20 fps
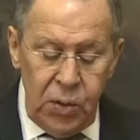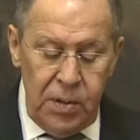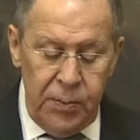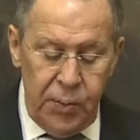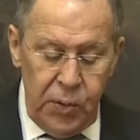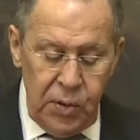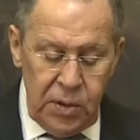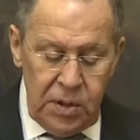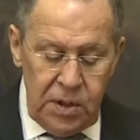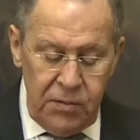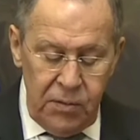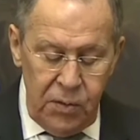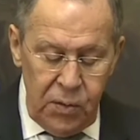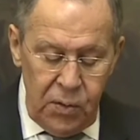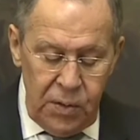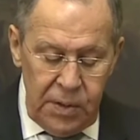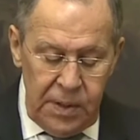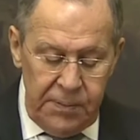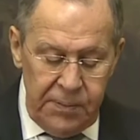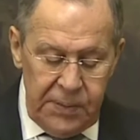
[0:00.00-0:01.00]

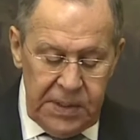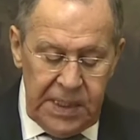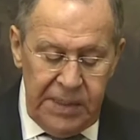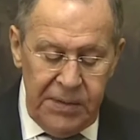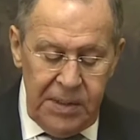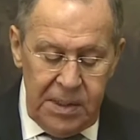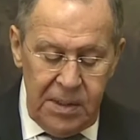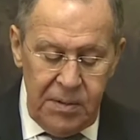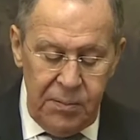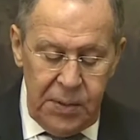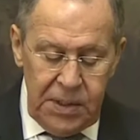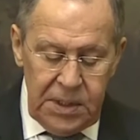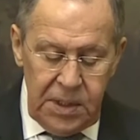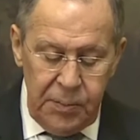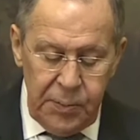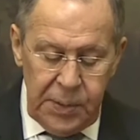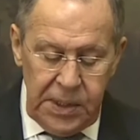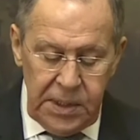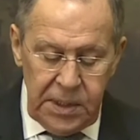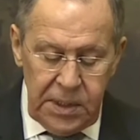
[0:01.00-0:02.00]
2585 that was
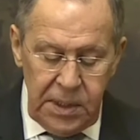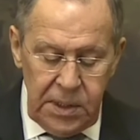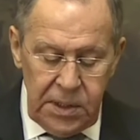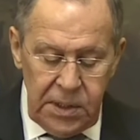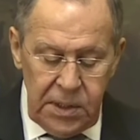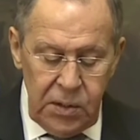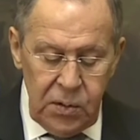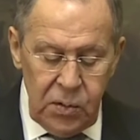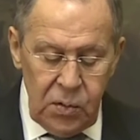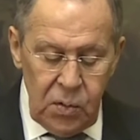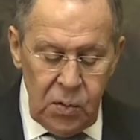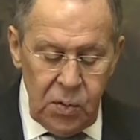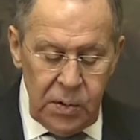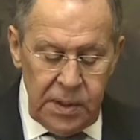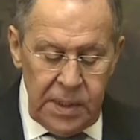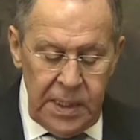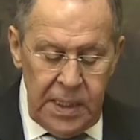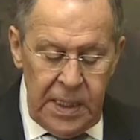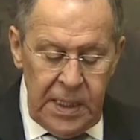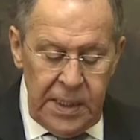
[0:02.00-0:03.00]
adopted last
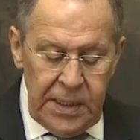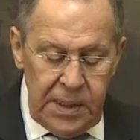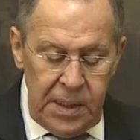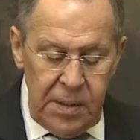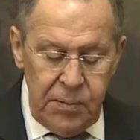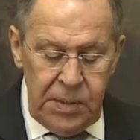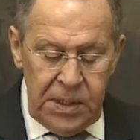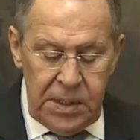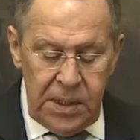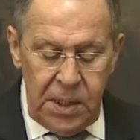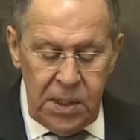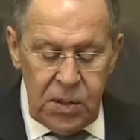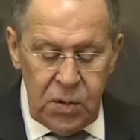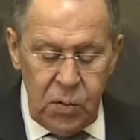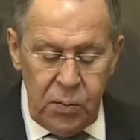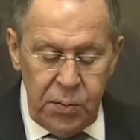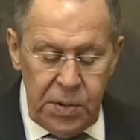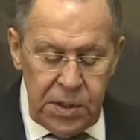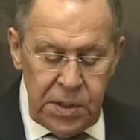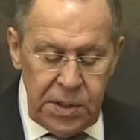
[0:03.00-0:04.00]
July by the UN
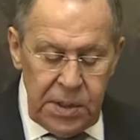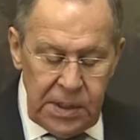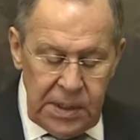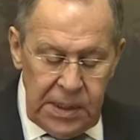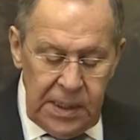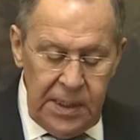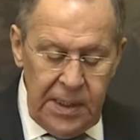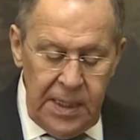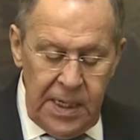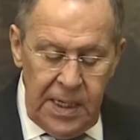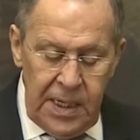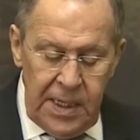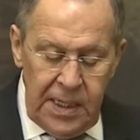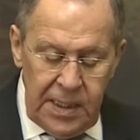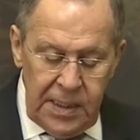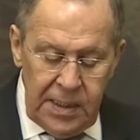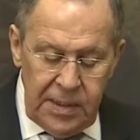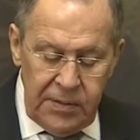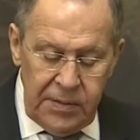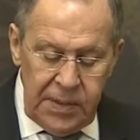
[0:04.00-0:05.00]
Security Council. And
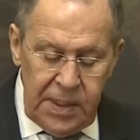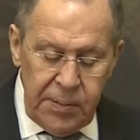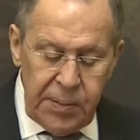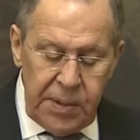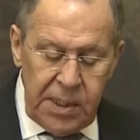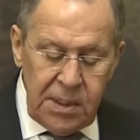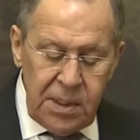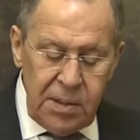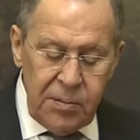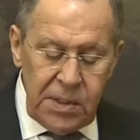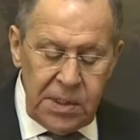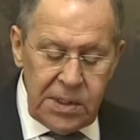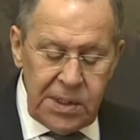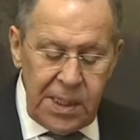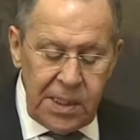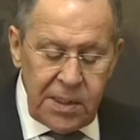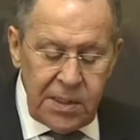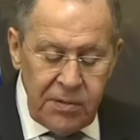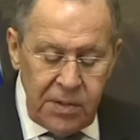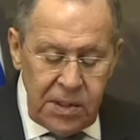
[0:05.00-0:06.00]
we are also
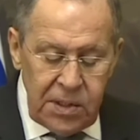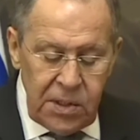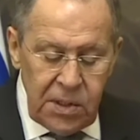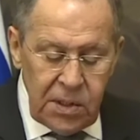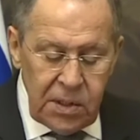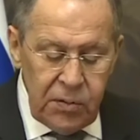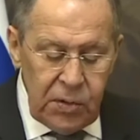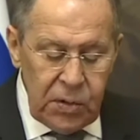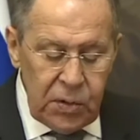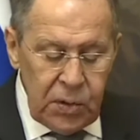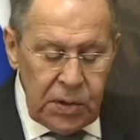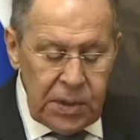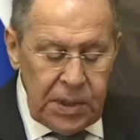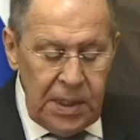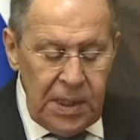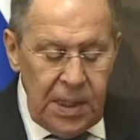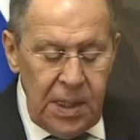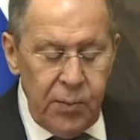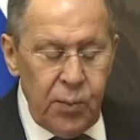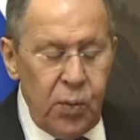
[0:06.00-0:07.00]
convinced that
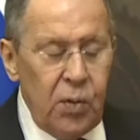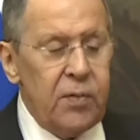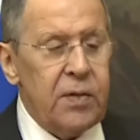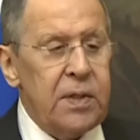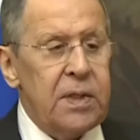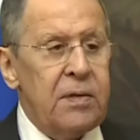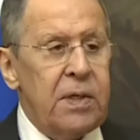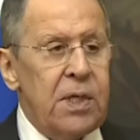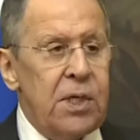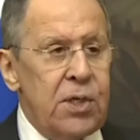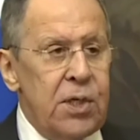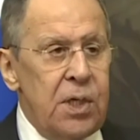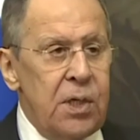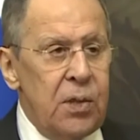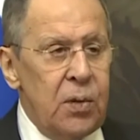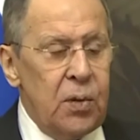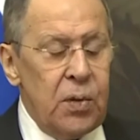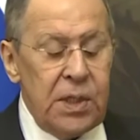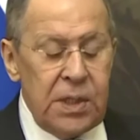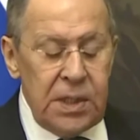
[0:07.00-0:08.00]
we need to
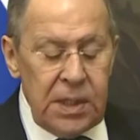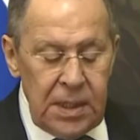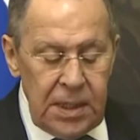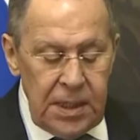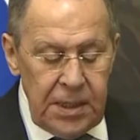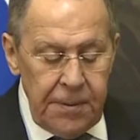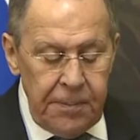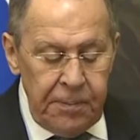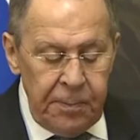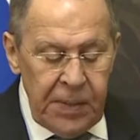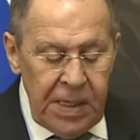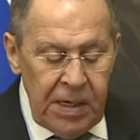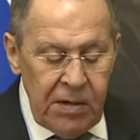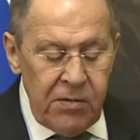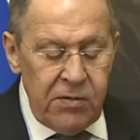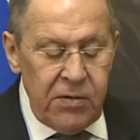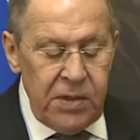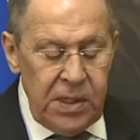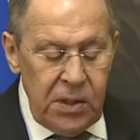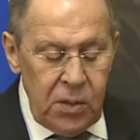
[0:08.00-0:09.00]
mobilize our
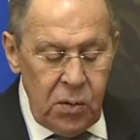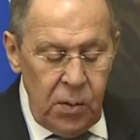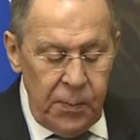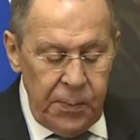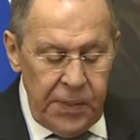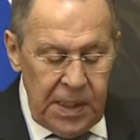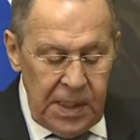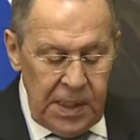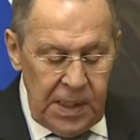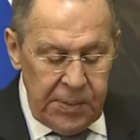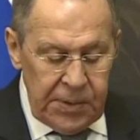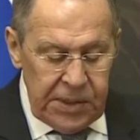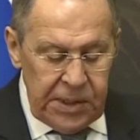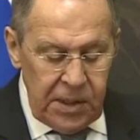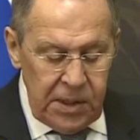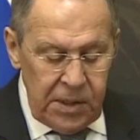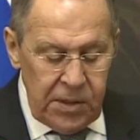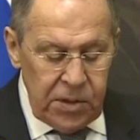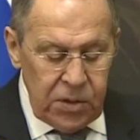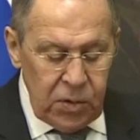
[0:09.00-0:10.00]
efforts about
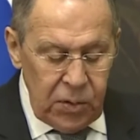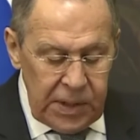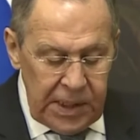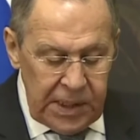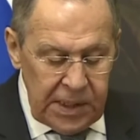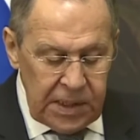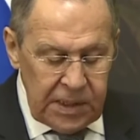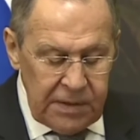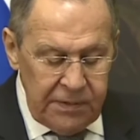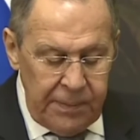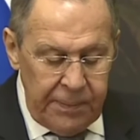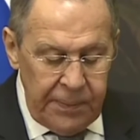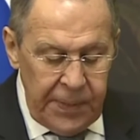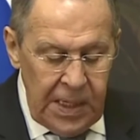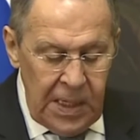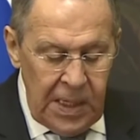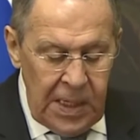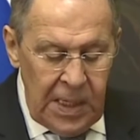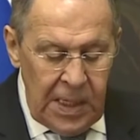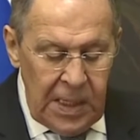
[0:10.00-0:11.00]
bringing Syria back to
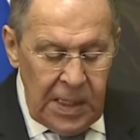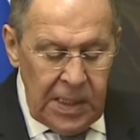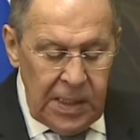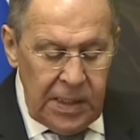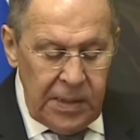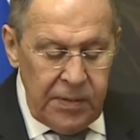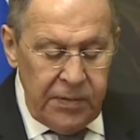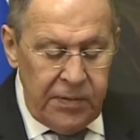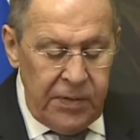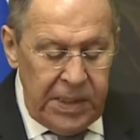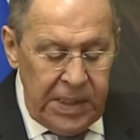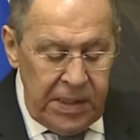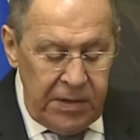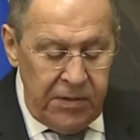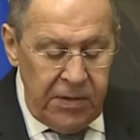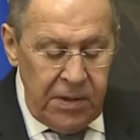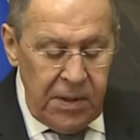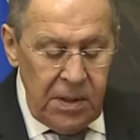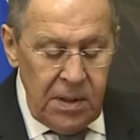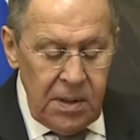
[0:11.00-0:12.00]
the League of
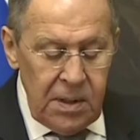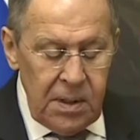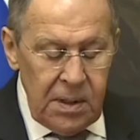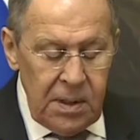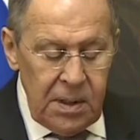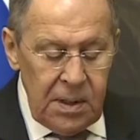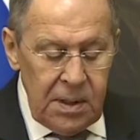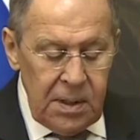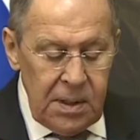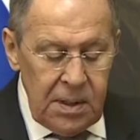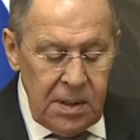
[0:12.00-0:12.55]
Arab States